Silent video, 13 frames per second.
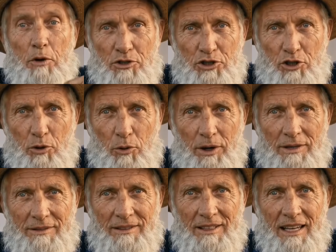emotional
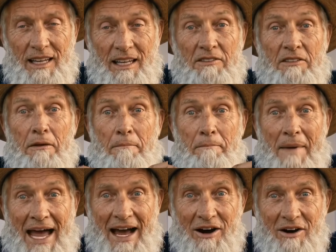one. The
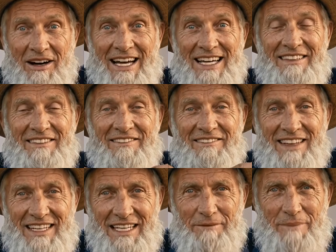bare and
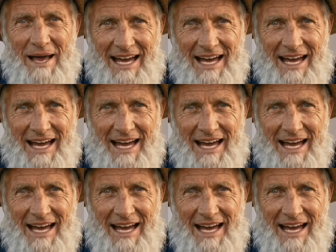thinning